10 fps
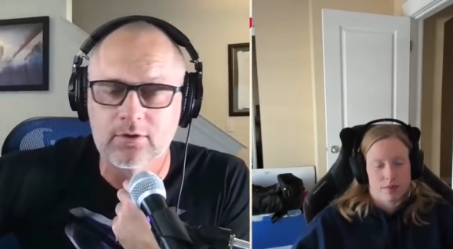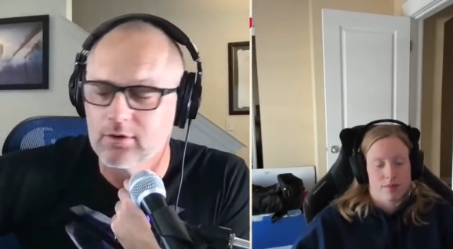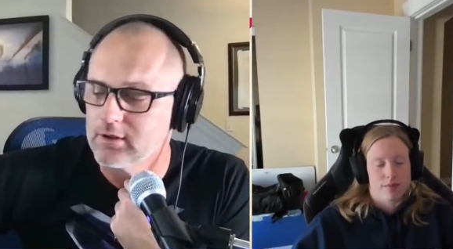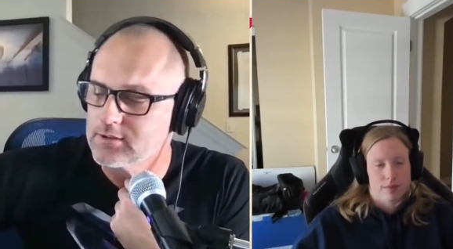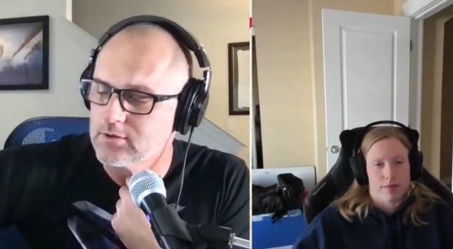
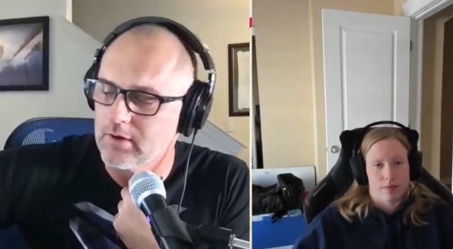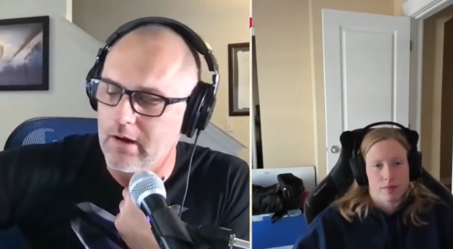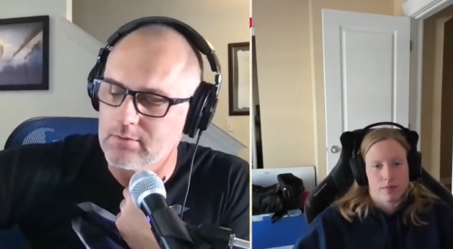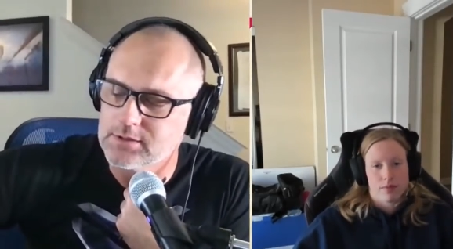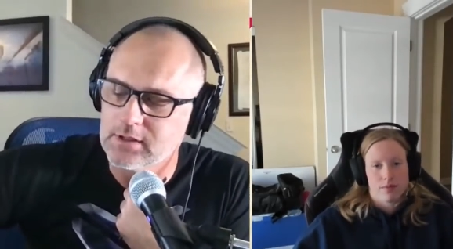Speaker 1: could. And so
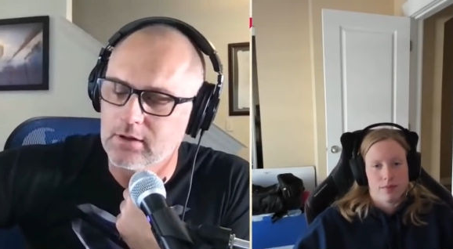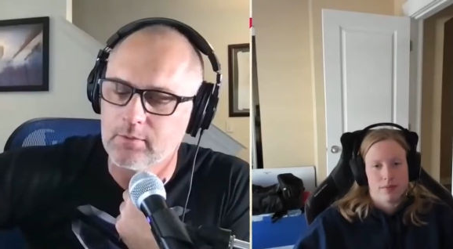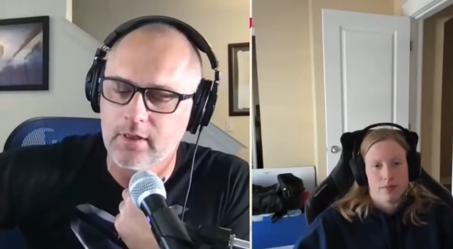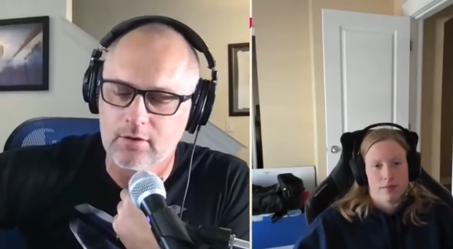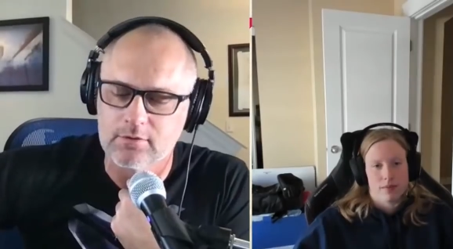I was dealing
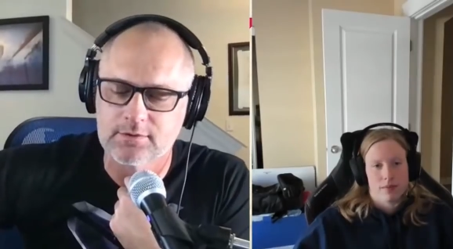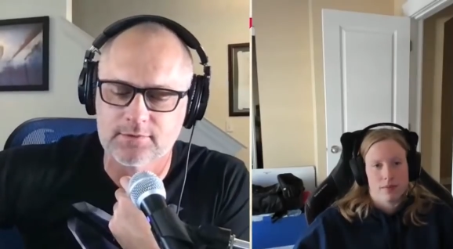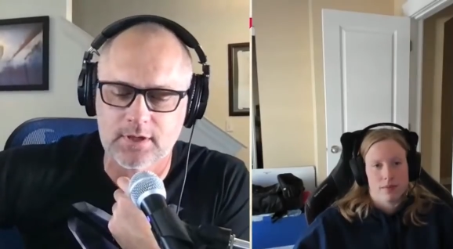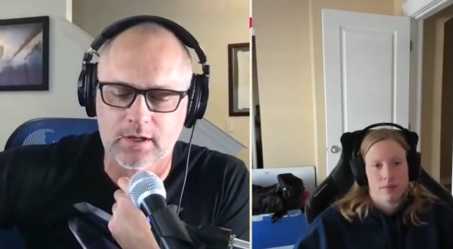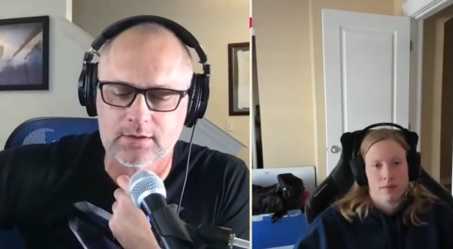with hundreds of
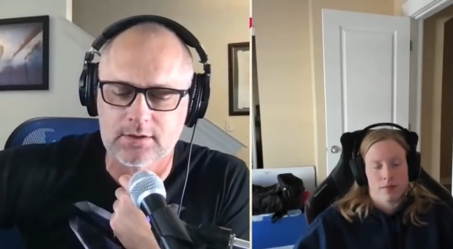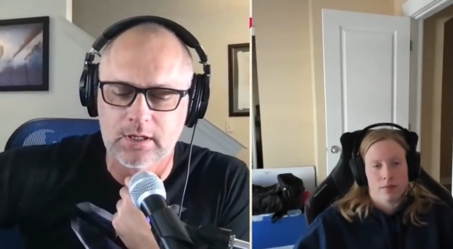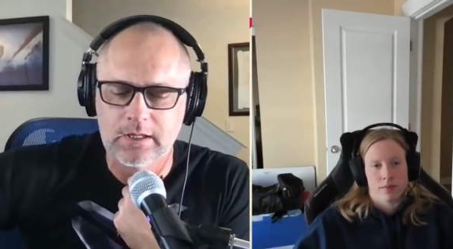seconds.